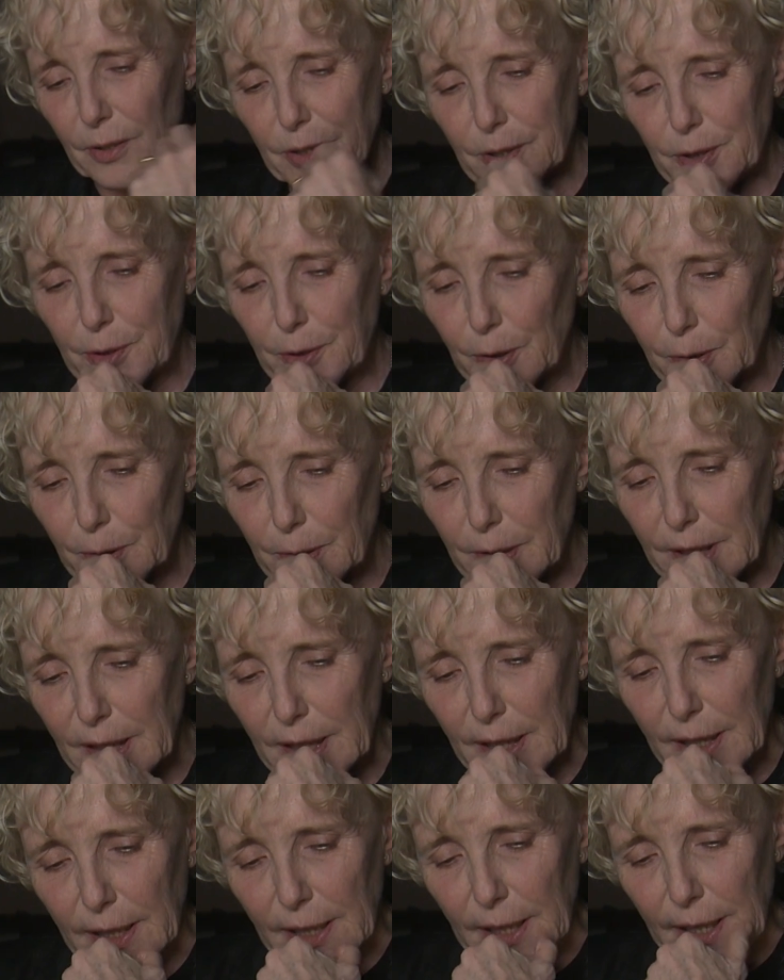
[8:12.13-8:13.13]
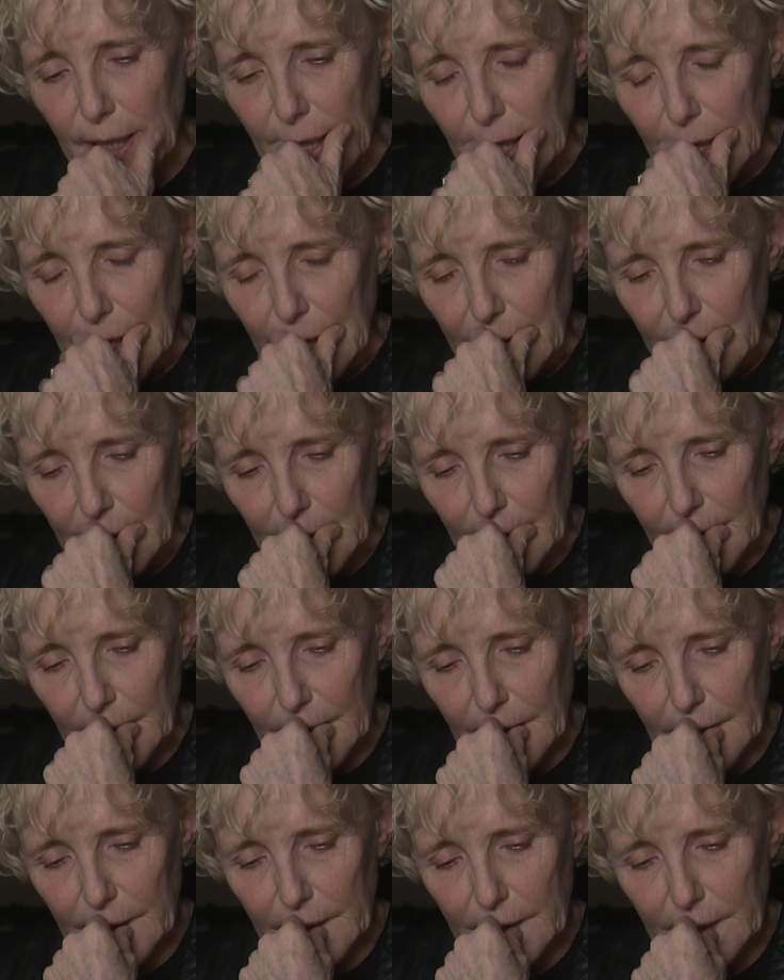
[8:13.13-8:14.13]
a story.
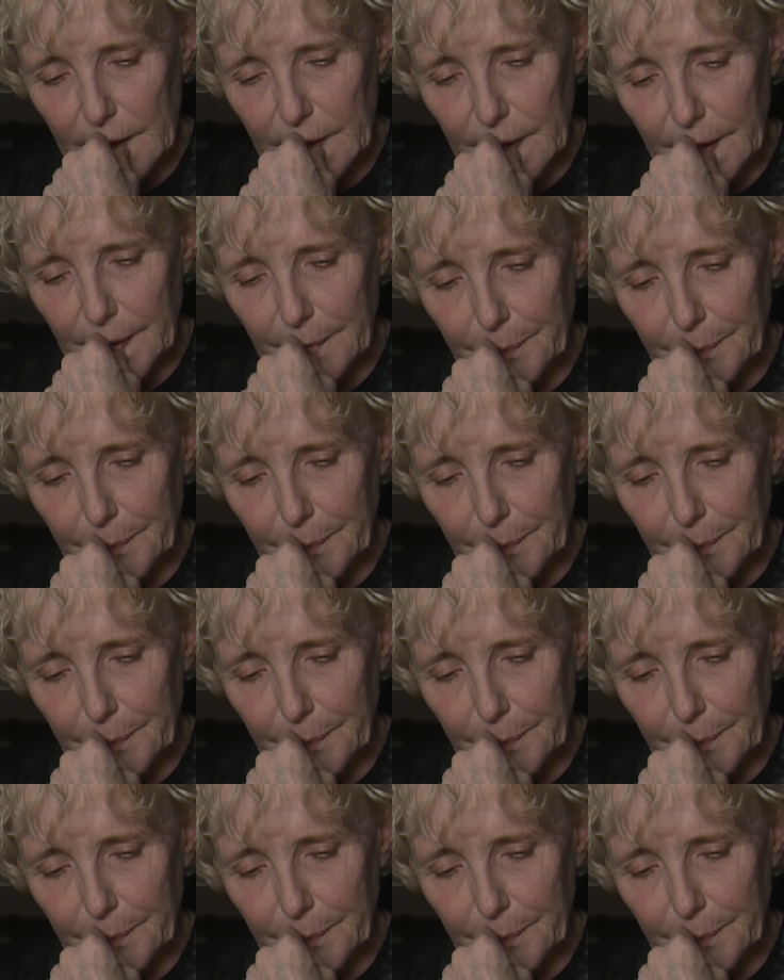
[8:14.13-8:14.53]
And